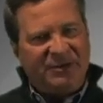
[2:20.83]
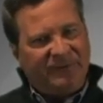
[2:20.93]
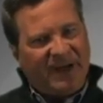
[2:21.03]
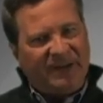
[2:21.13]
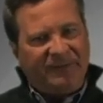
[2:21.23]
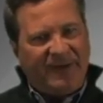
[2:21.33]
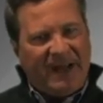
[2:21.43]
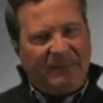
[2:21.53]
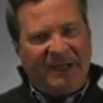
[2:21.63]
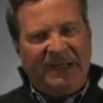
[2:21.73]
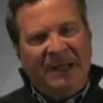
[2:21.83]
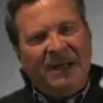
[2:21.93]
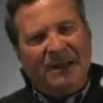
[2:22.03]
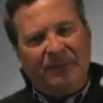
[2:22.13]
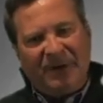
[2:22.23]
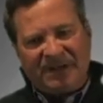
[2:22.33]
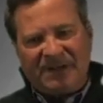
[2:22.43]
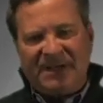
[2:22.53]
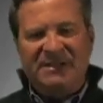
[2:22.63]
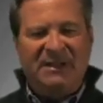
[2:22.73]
You've got the family, the business,